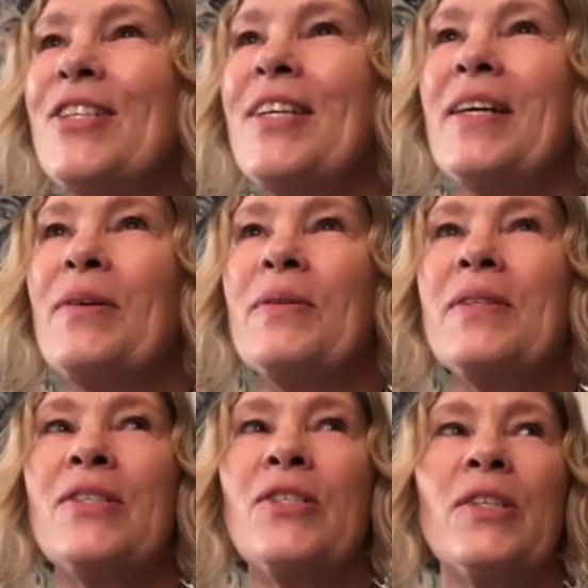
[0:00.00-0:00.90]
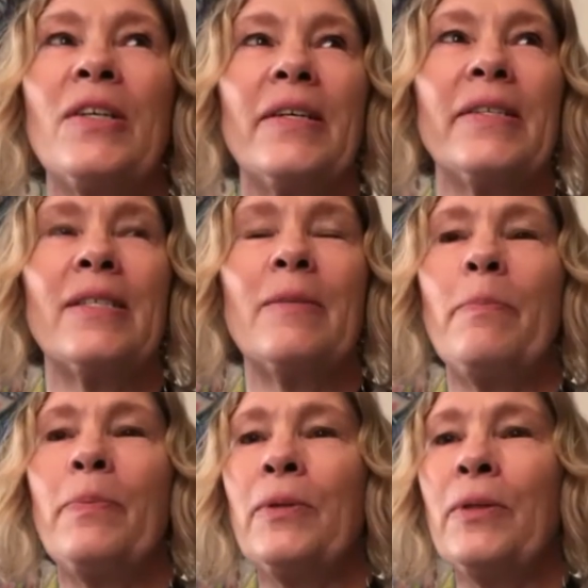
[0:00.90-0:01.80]
and it was just
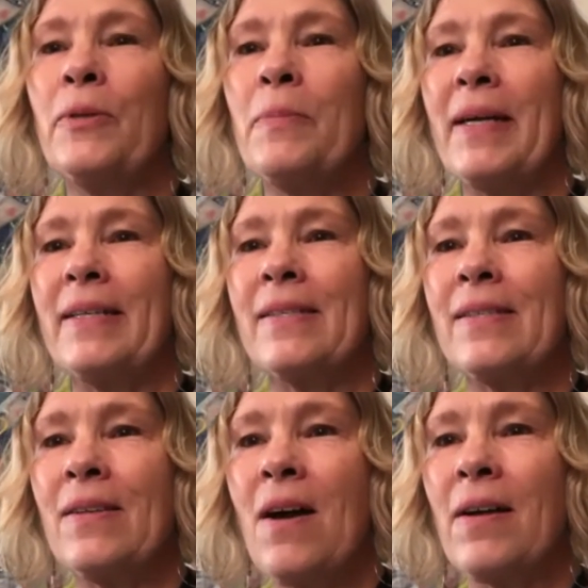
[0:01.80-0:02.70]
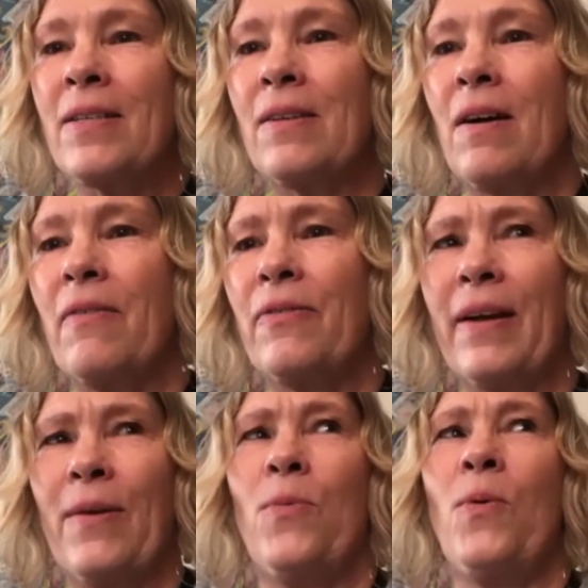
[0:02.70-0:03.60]
blew my socks off,
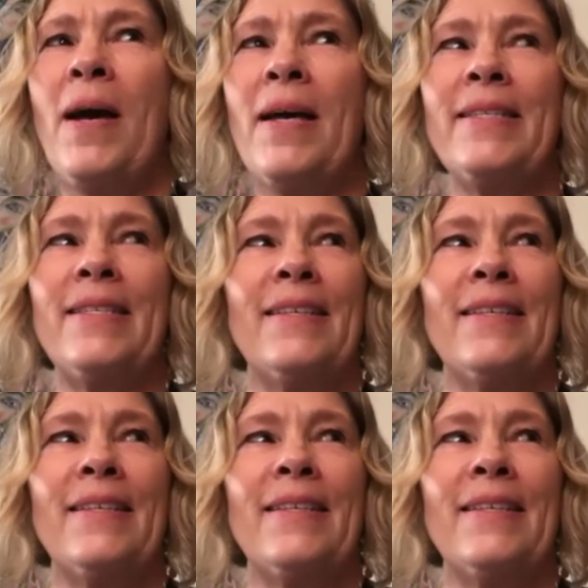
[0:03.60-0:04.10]
like, what?